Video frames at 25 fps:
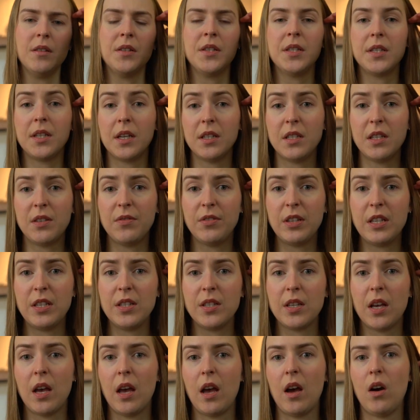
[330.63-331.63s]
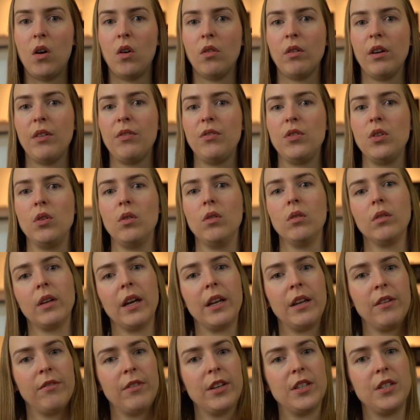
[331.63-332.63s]
study visa or if you're
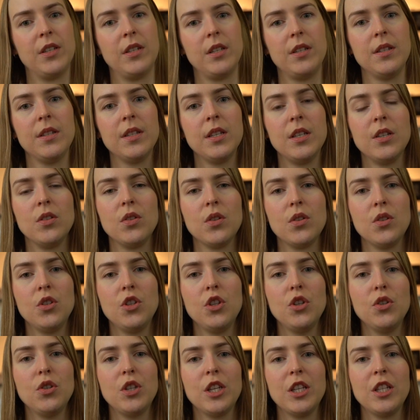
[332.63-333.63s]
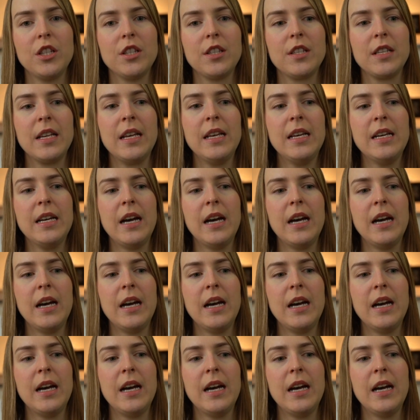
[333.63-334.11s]
getting residency as a student.